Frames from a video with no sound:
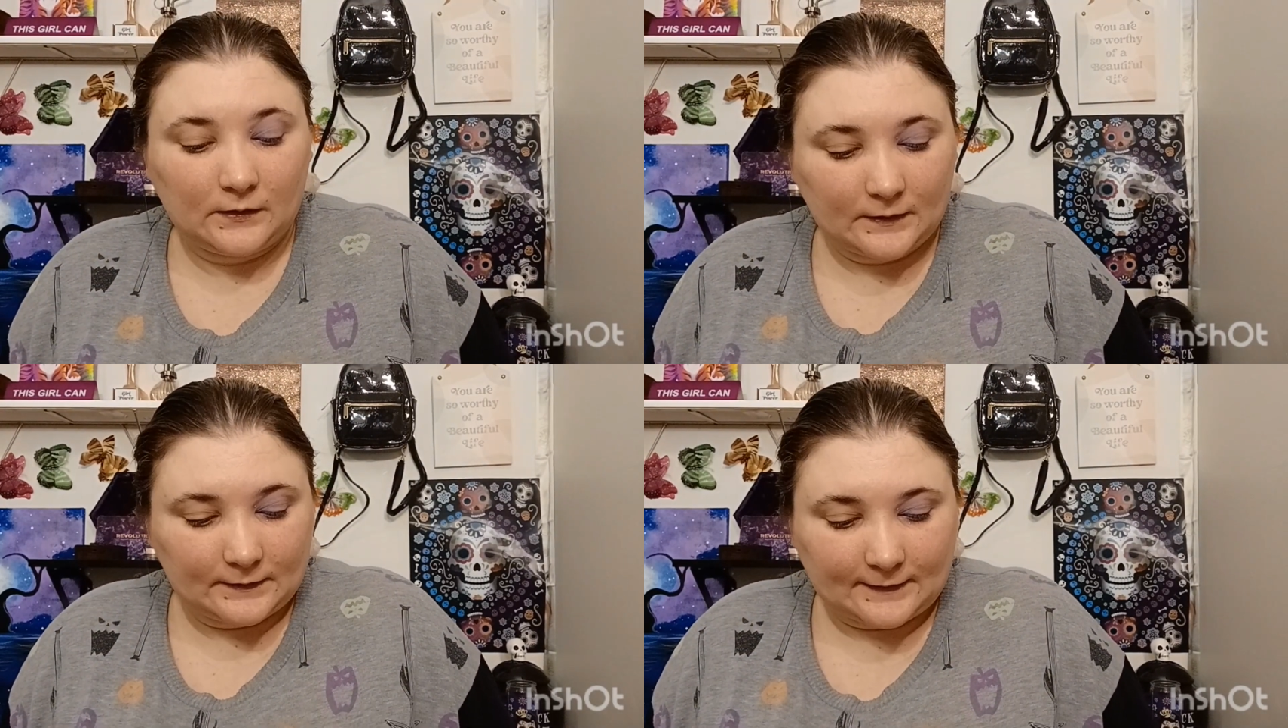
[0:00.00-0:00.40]

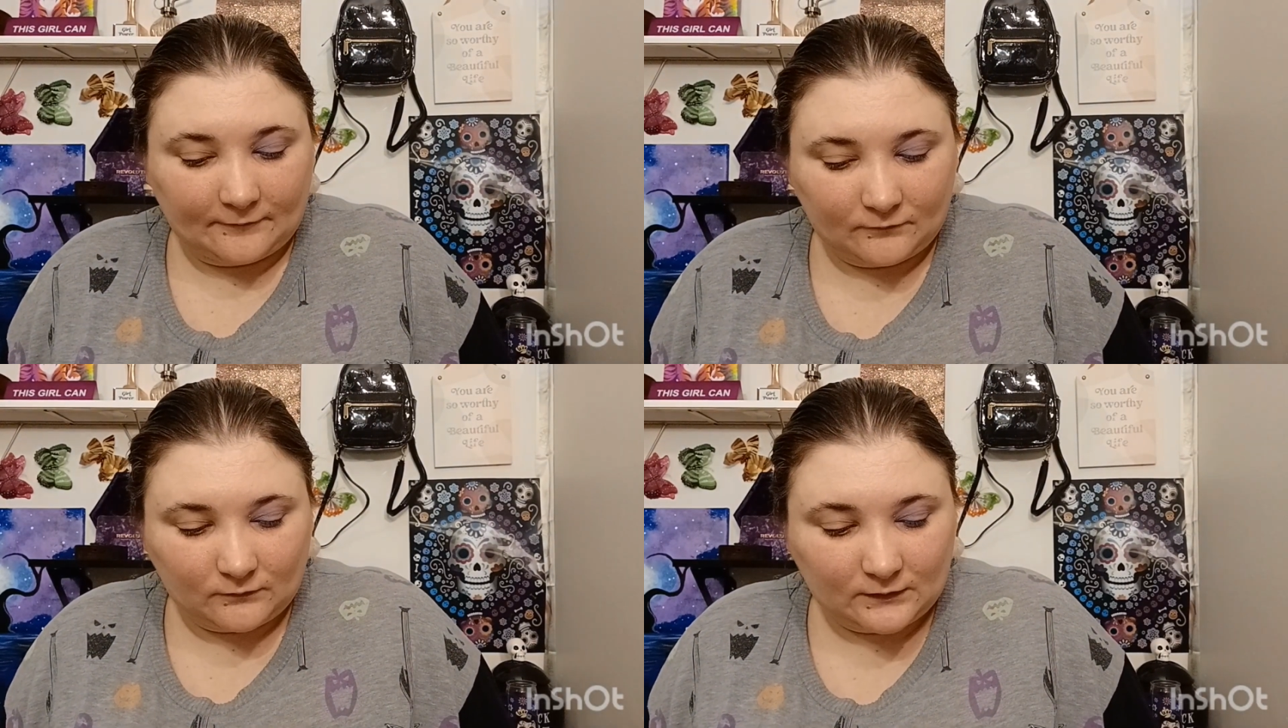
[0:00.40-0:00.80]
Because I
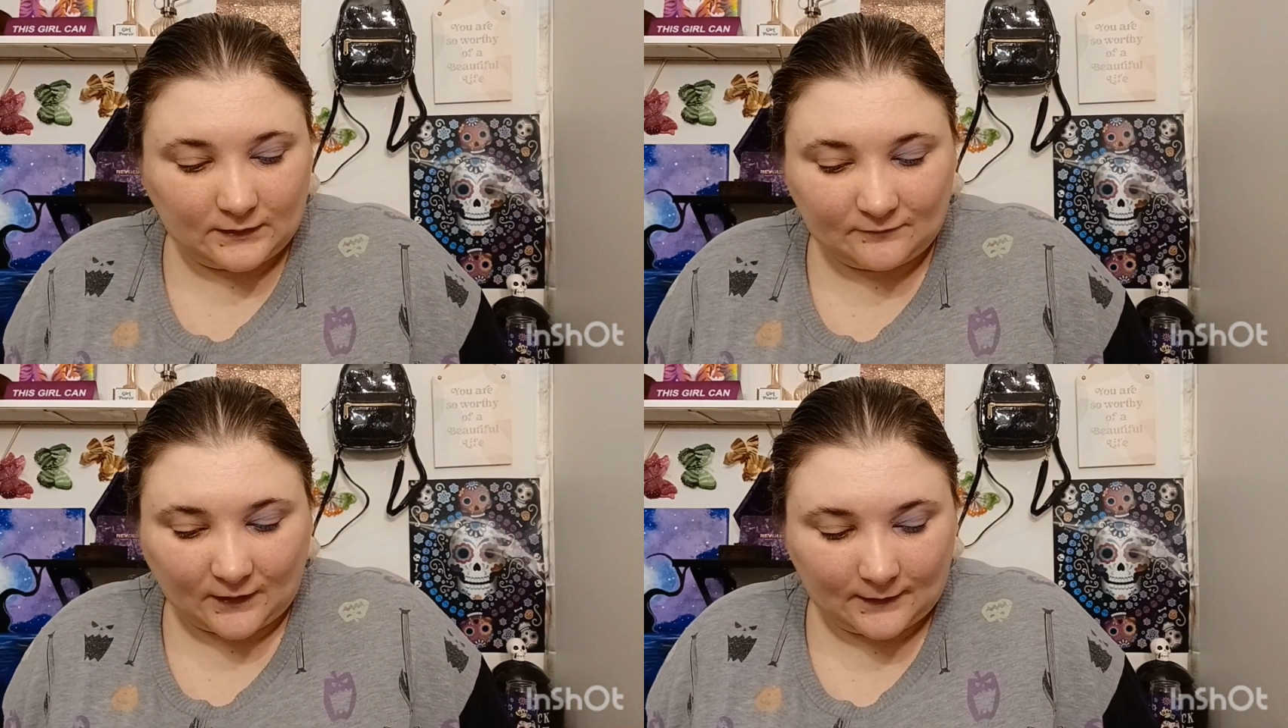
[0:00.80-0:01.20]

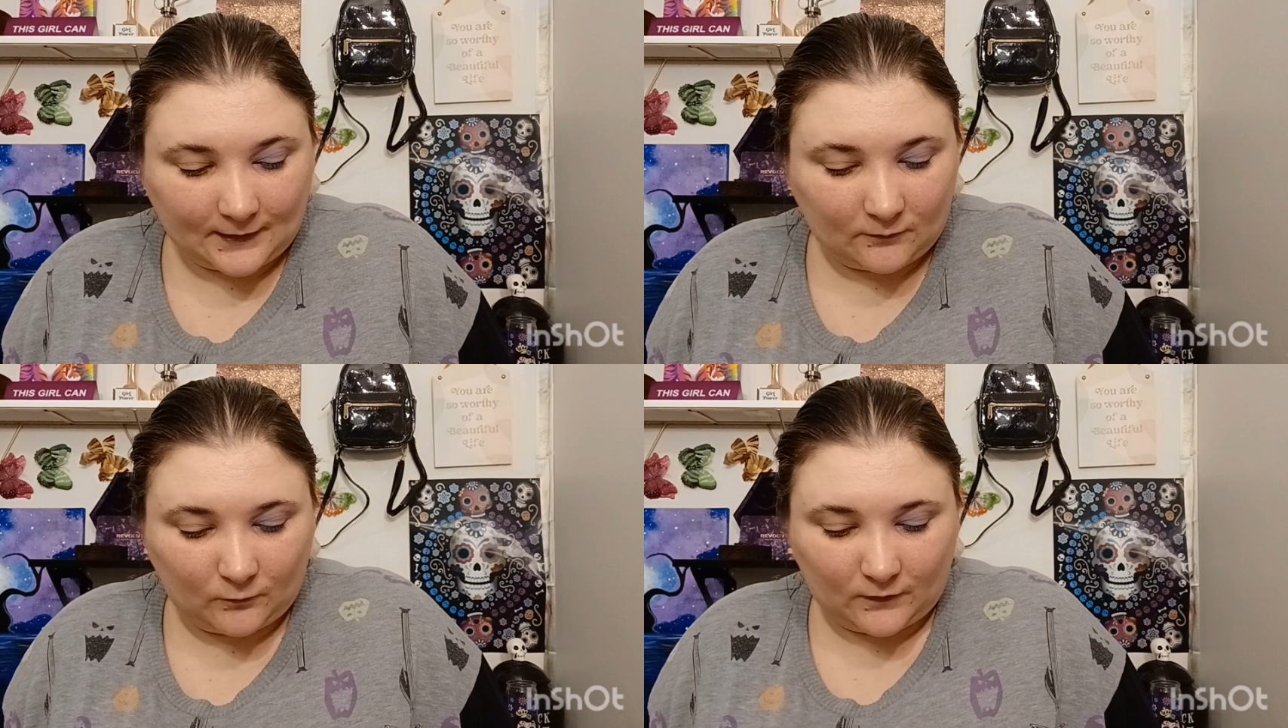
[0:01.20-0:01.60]
did find
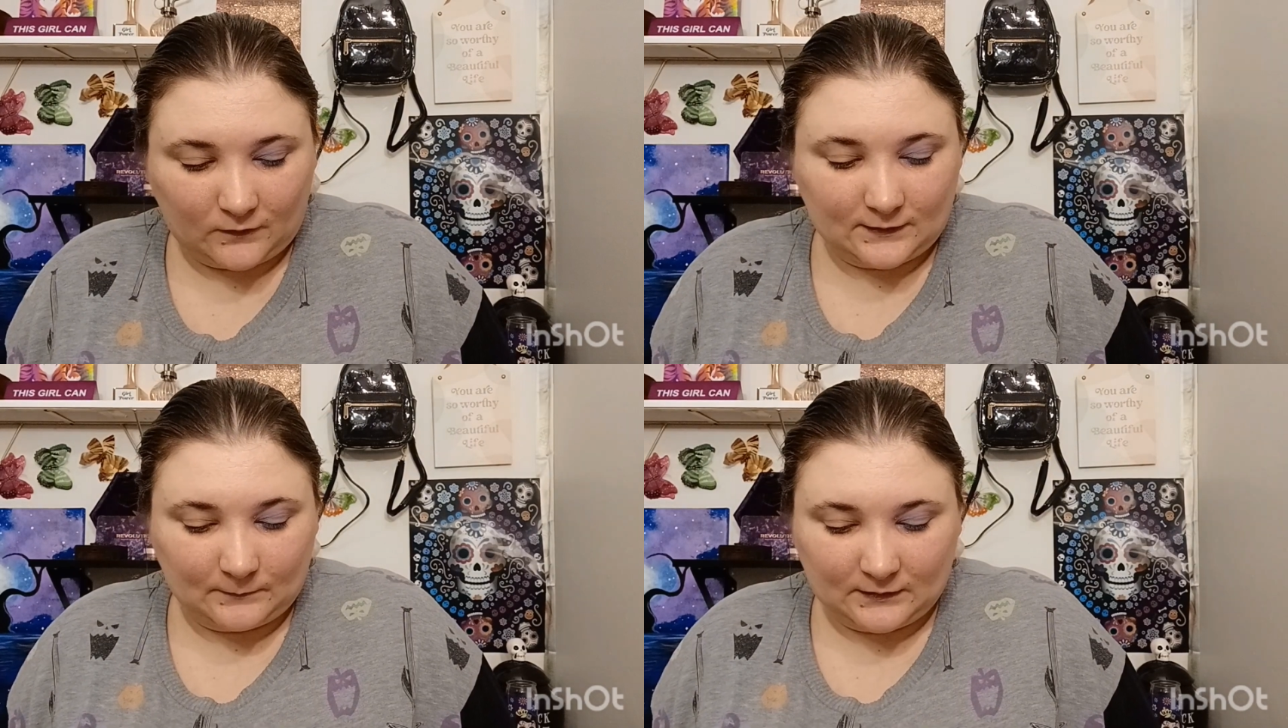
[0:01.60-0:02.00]
that with
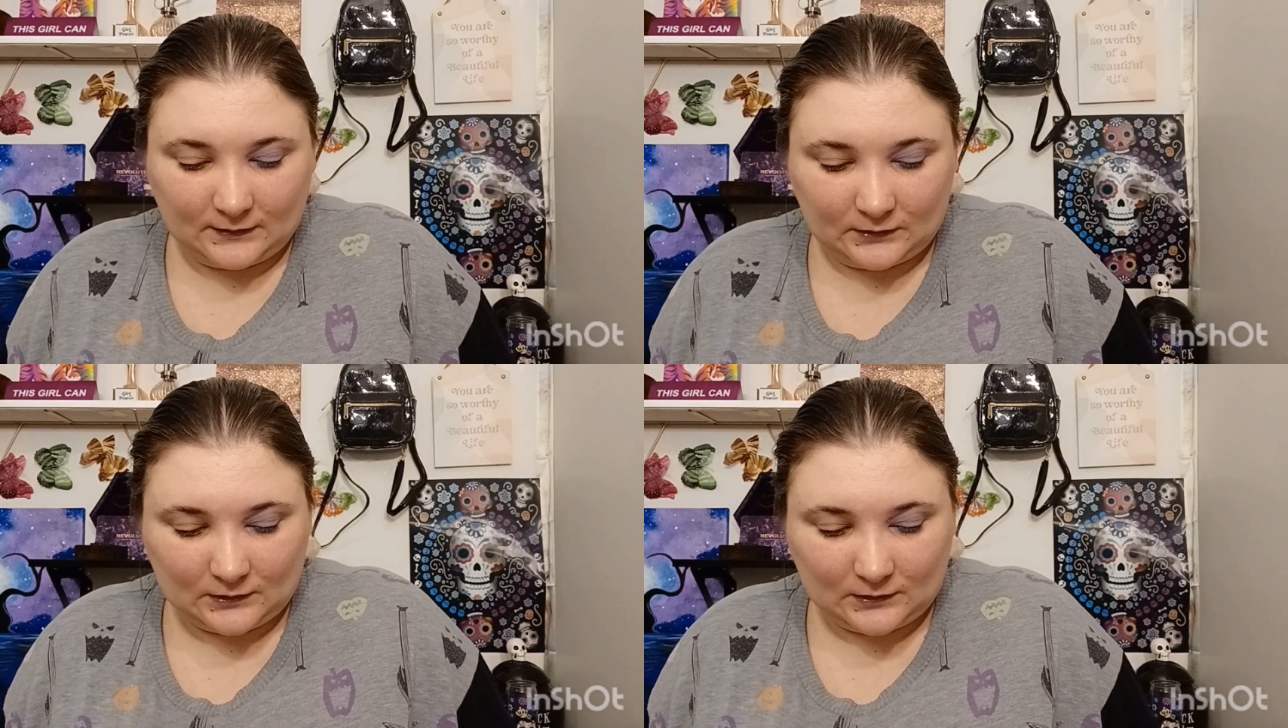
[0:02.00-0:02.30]
some of these